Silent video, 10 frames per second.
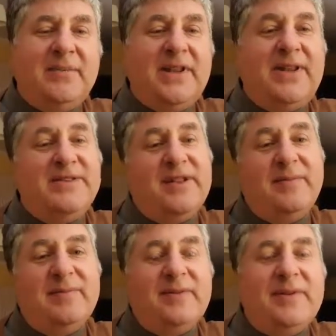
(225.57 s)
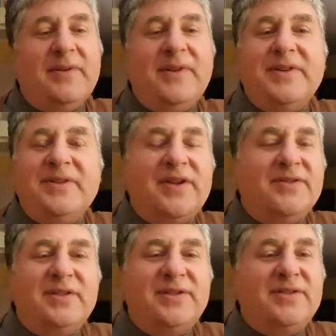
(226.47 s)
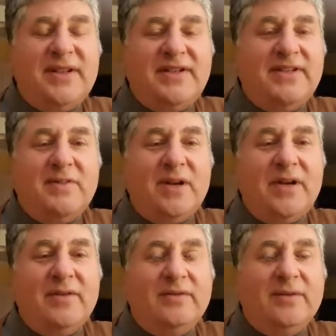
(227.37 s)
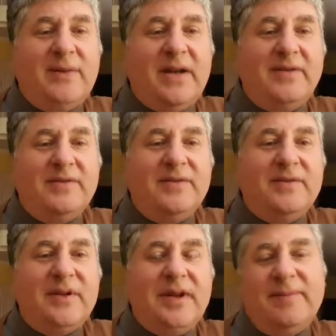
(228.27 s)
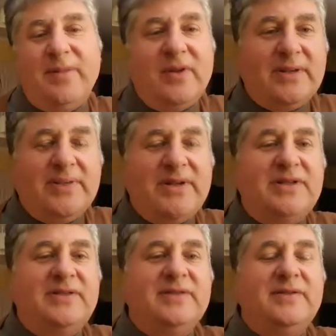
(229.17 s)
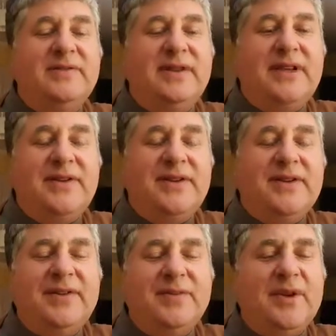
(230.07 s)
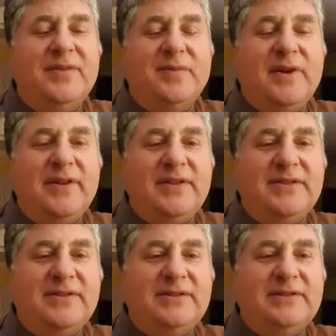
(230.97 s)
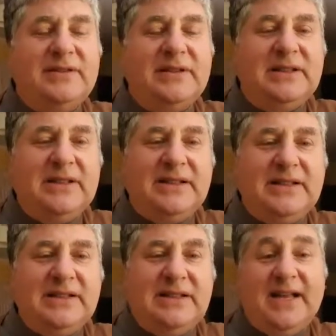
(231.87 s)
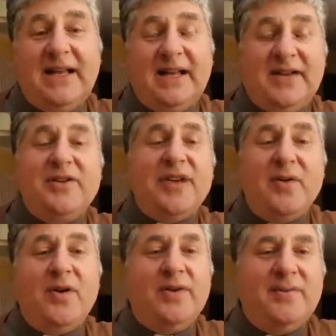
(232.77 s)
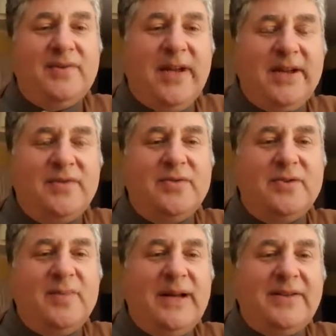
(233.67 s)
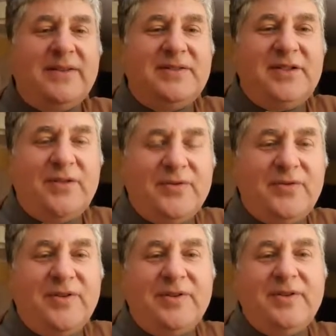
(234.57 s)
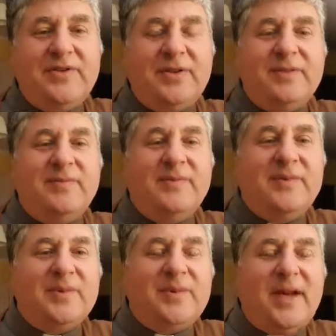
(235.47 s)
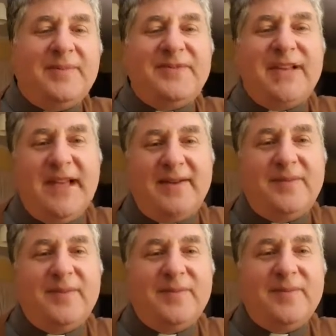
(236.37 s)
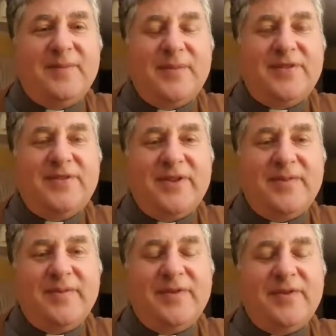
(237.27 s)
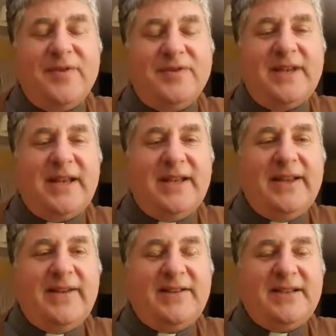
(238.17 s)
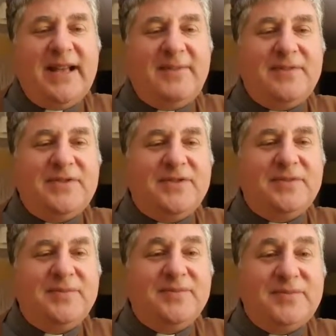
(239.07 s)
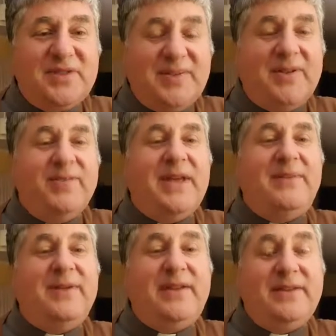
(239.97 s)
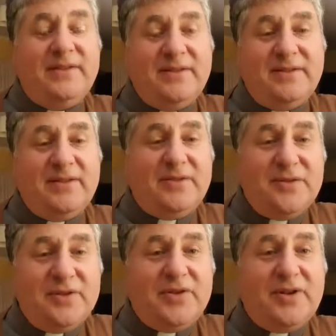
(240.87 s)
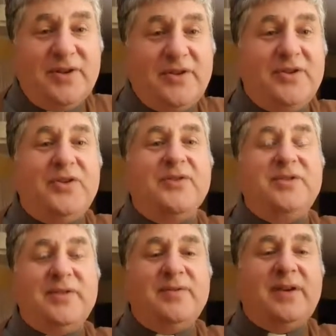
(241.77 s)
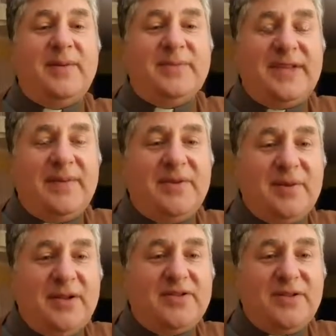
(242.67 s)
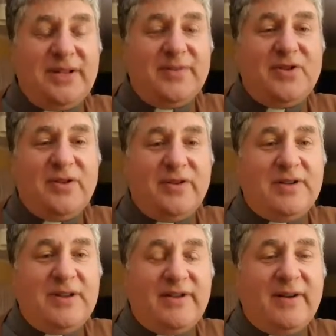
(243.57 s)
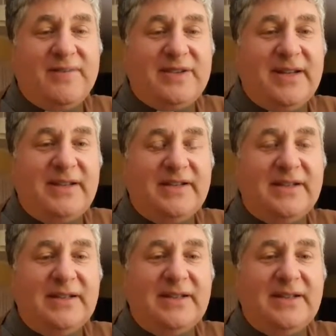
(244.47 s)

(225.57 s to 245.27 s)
But there's the there's those concerns as well about unemployment and, and, and all those worries and I could go on. I could talk about the children who are upset, most of them for not taking their exams, or some of them maybe not so upset, but I think the majority are upset.